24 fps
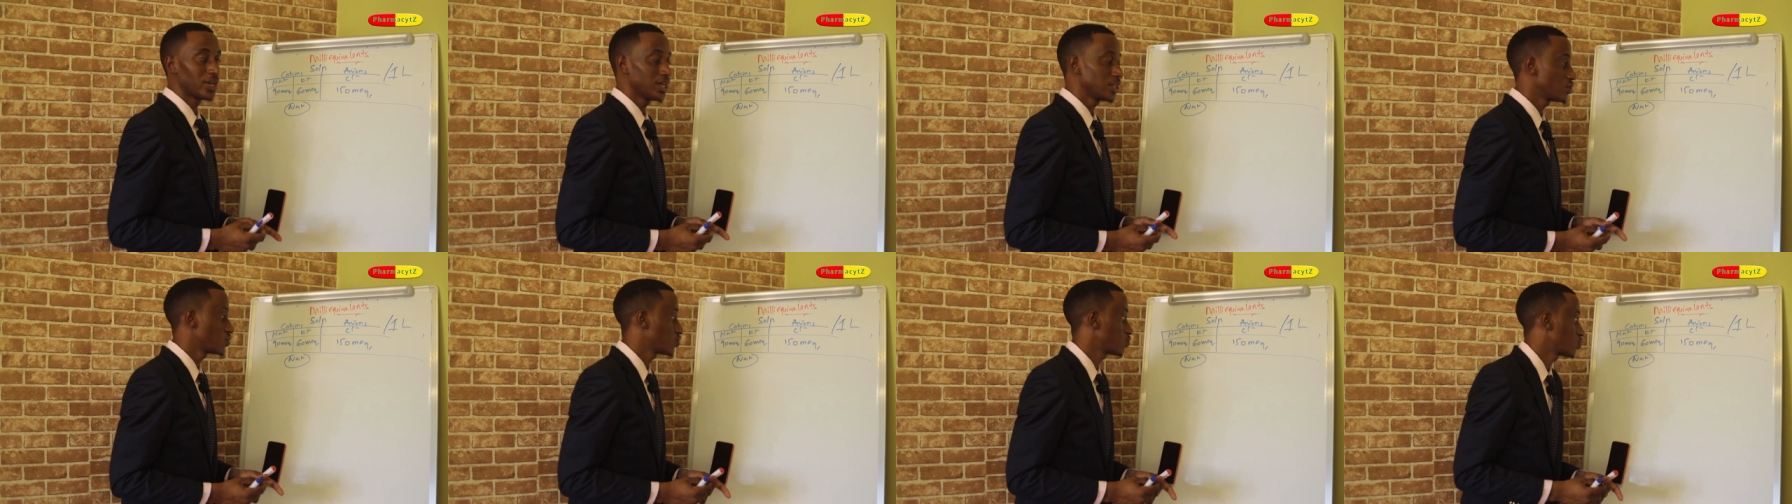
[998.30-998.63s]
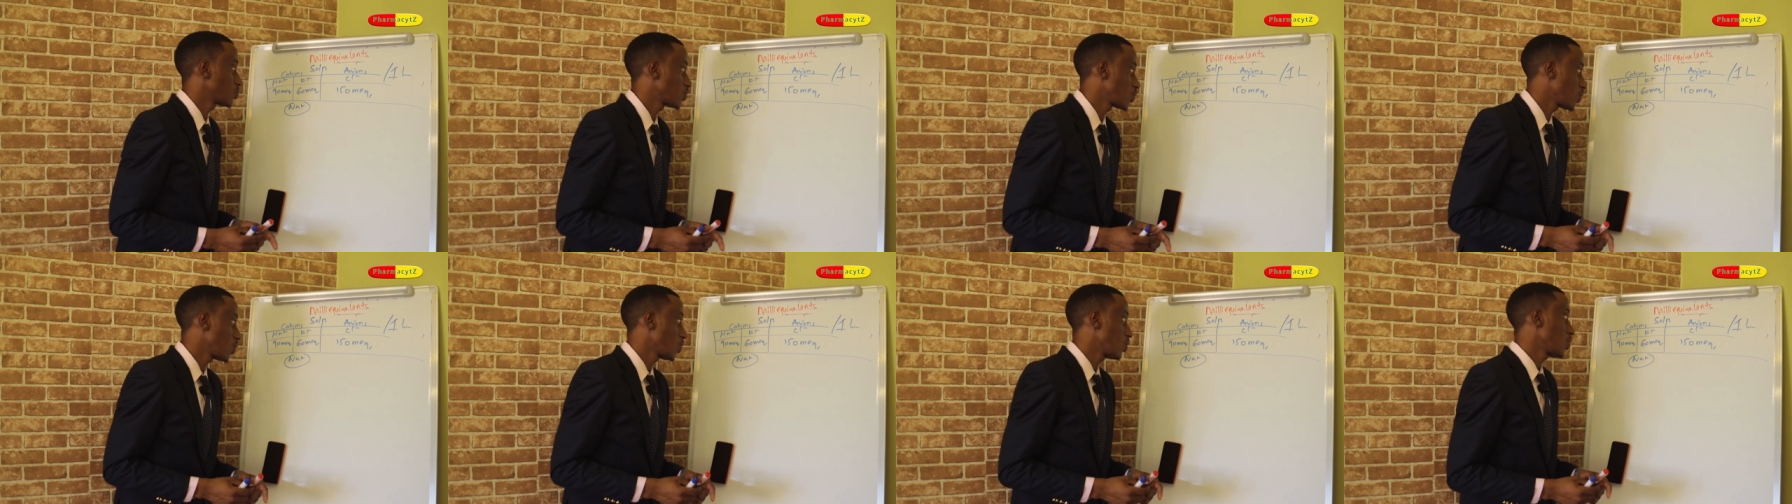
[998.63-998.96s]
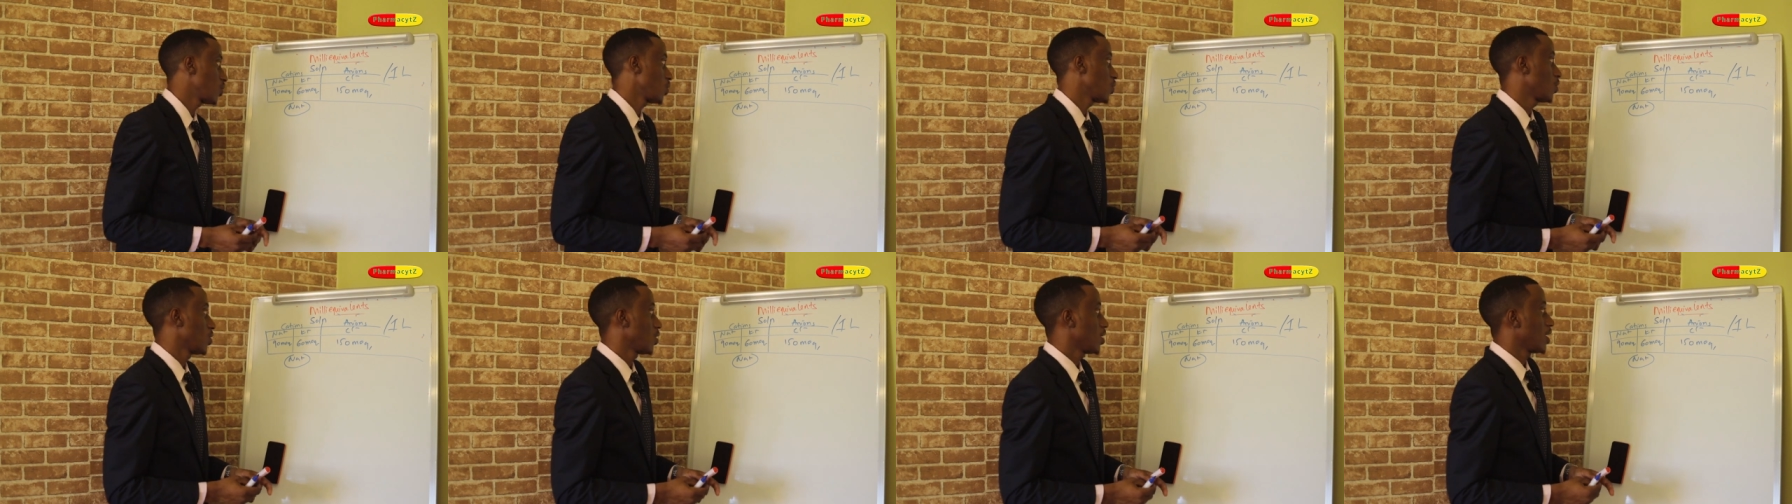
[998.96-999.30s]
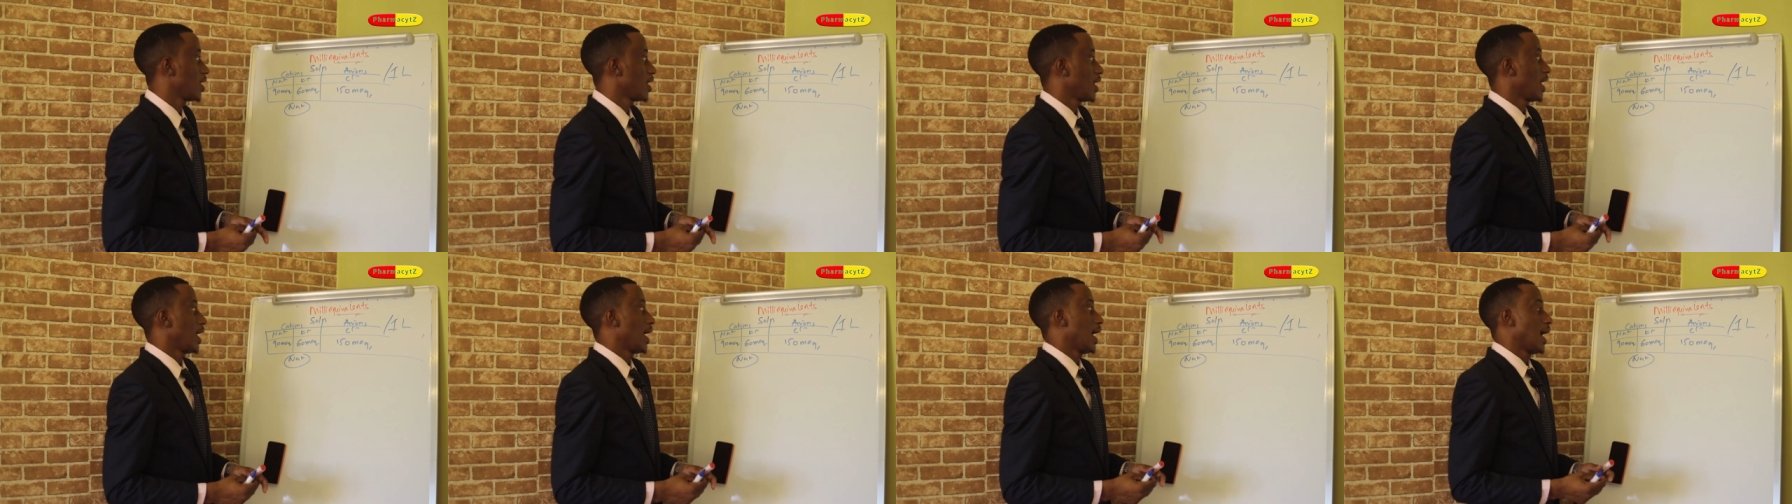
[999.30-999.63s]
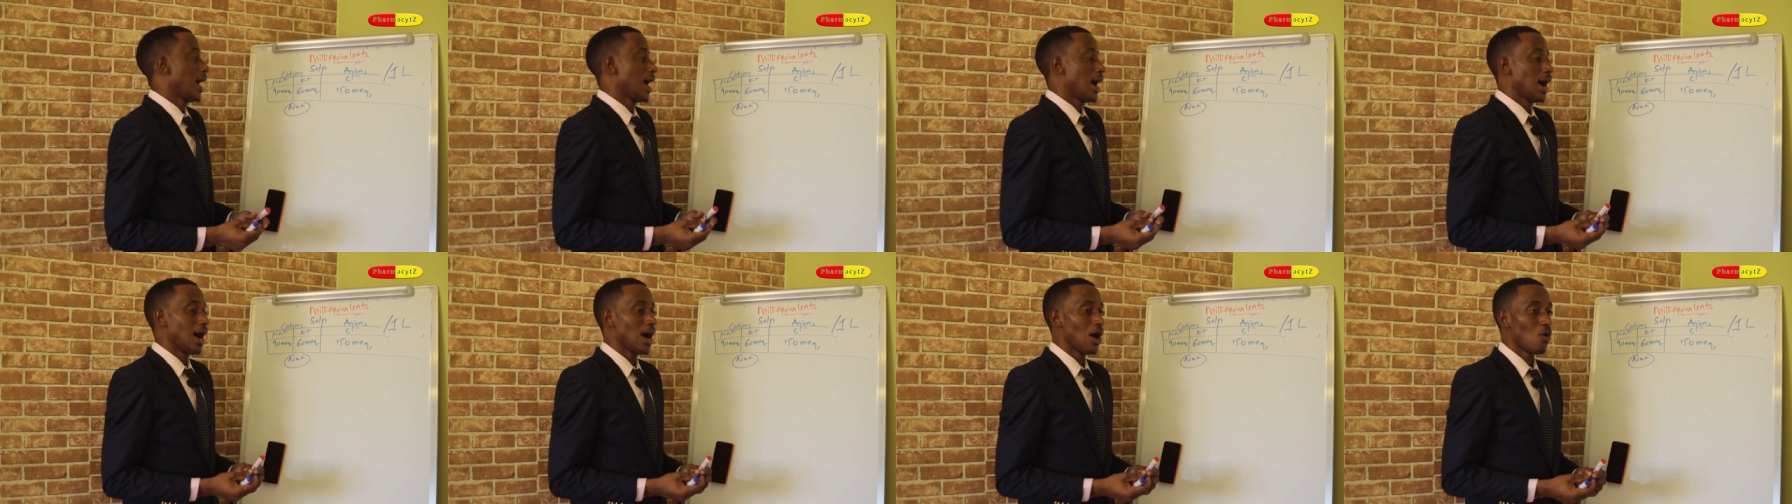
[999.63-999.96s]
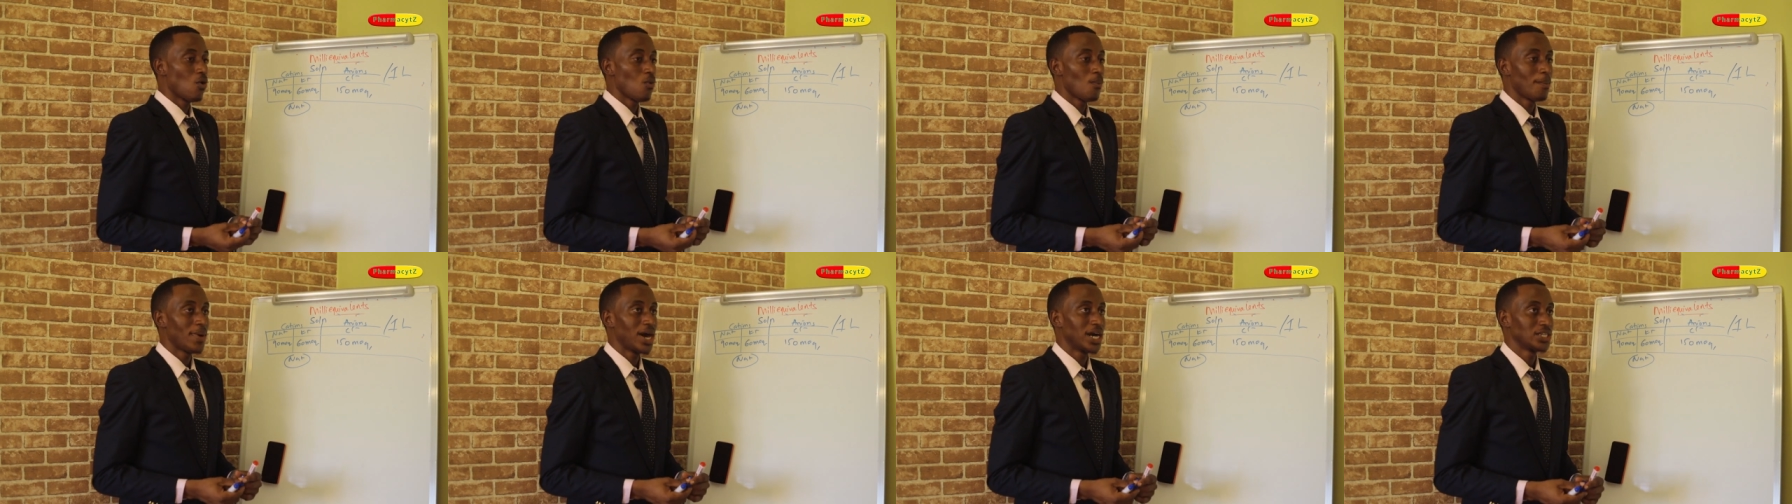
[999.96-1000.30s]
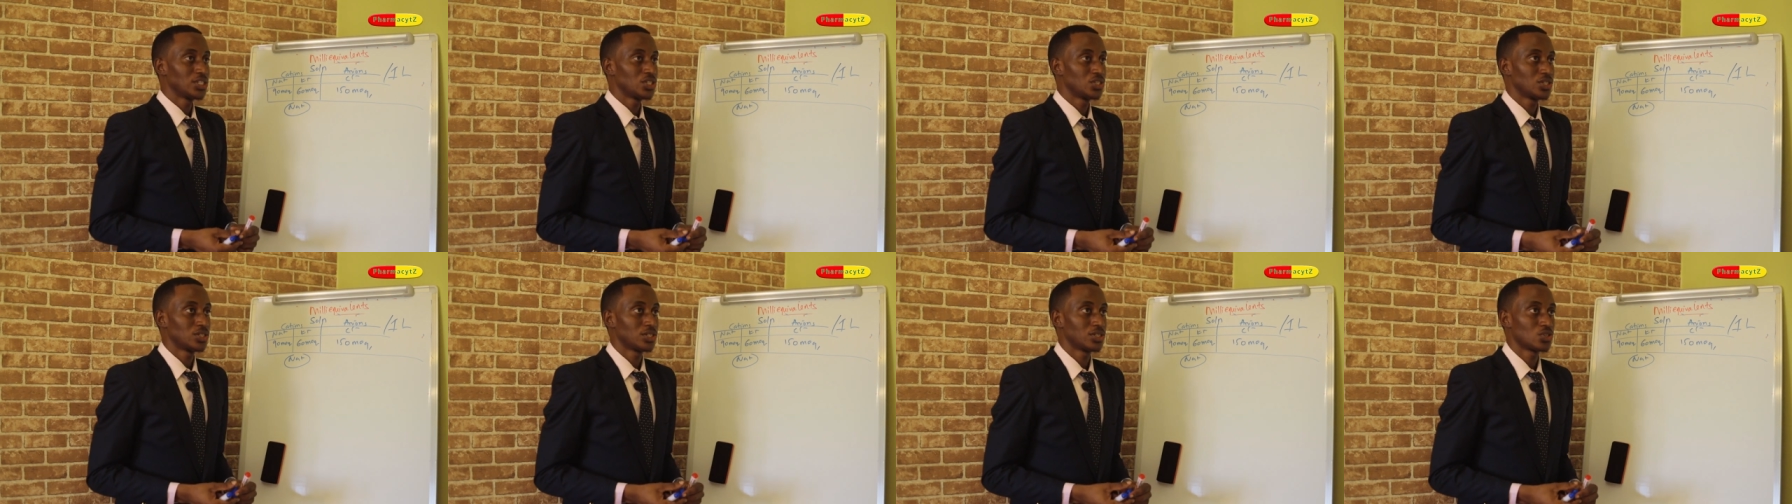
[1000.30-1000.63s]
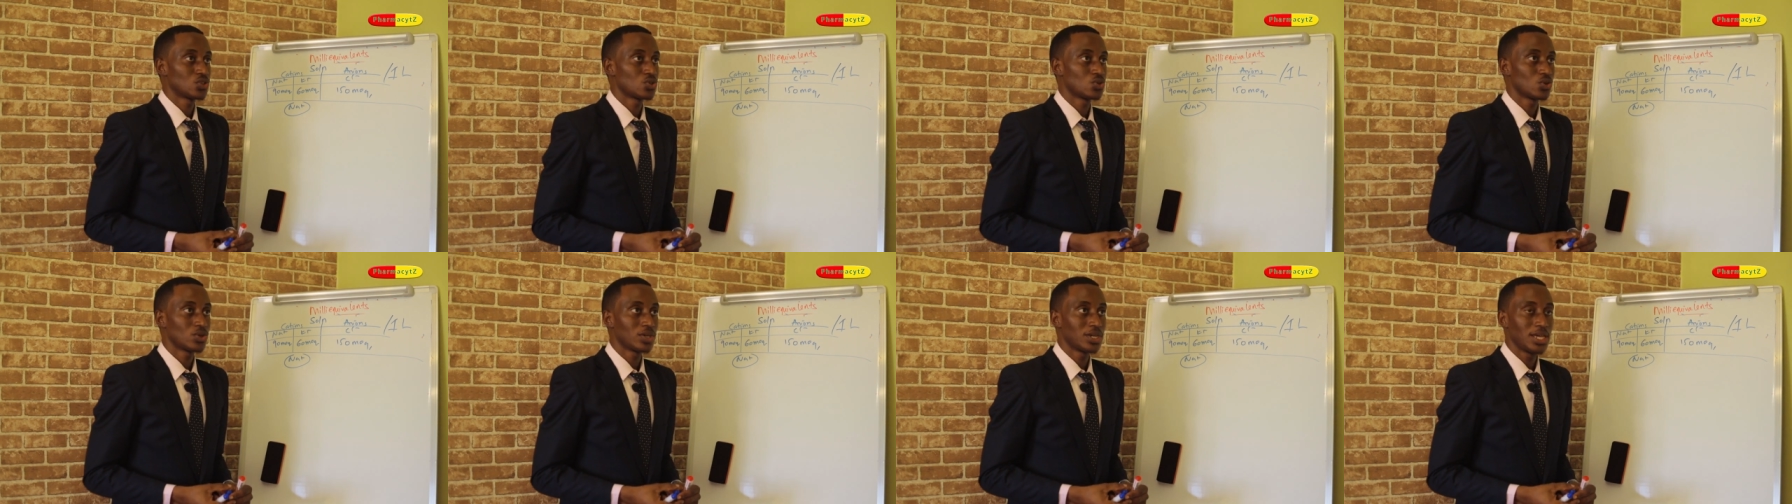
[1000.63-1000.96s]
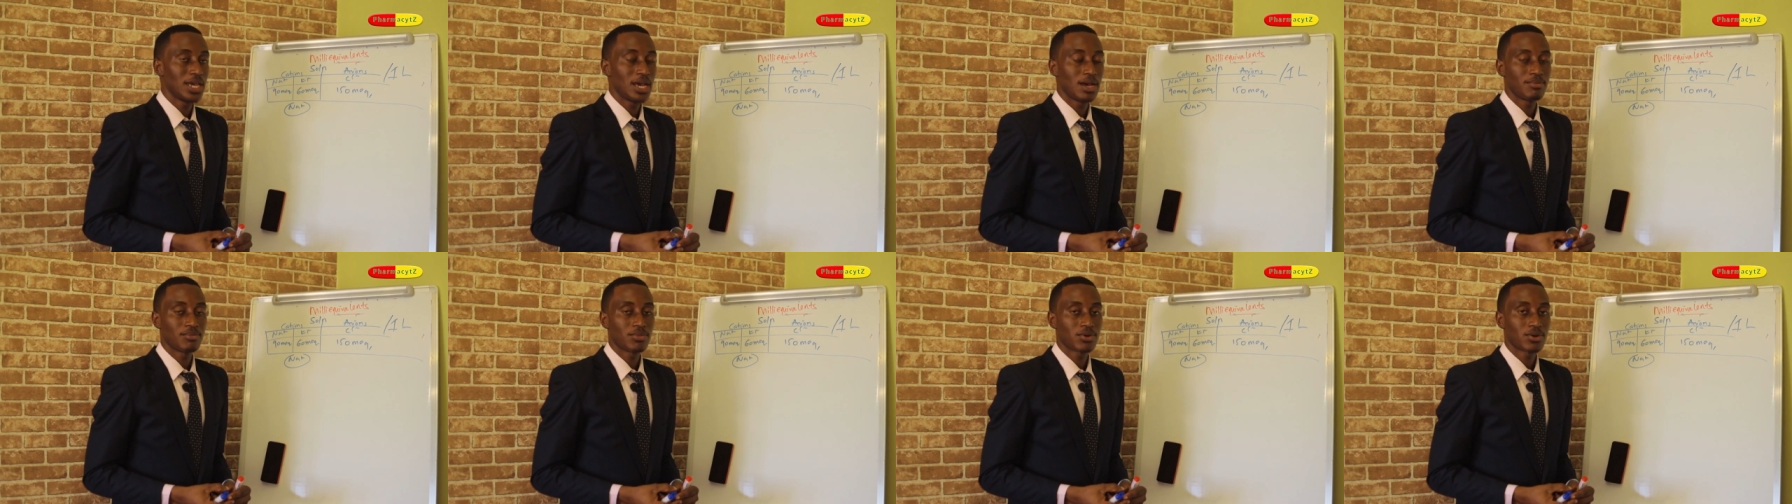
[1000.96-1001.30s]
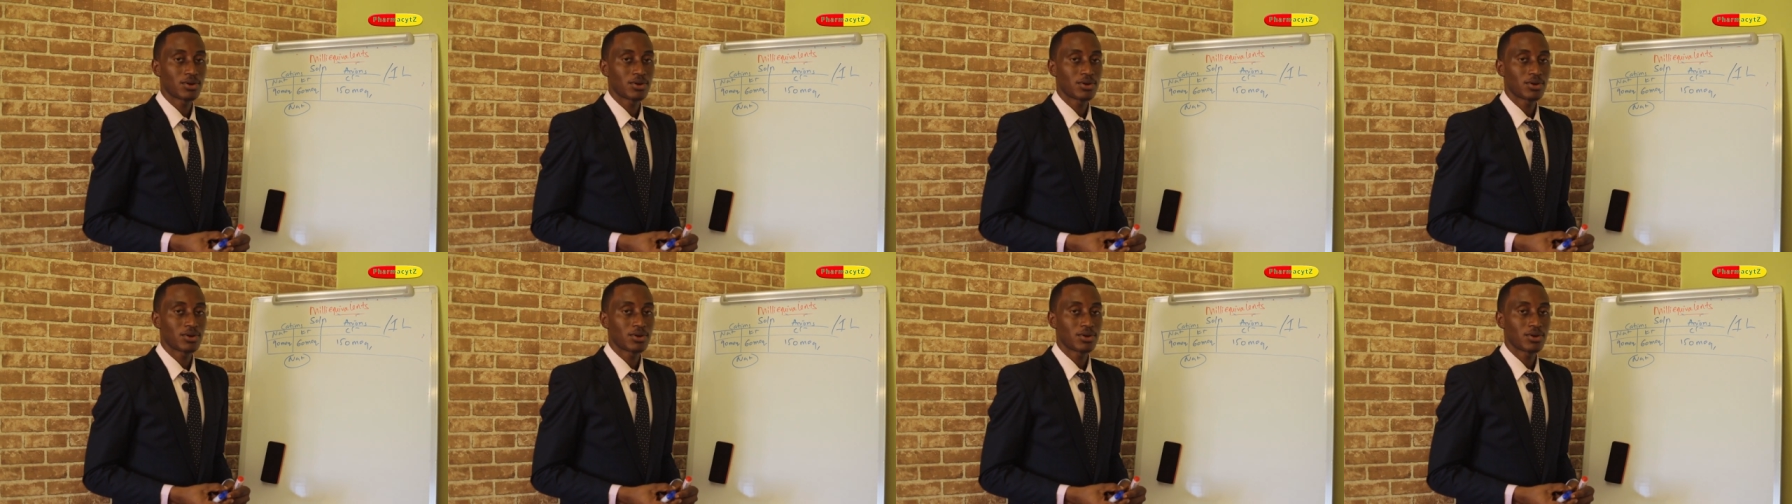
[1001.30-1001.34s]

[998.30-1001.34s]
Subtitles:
need to know how much sodium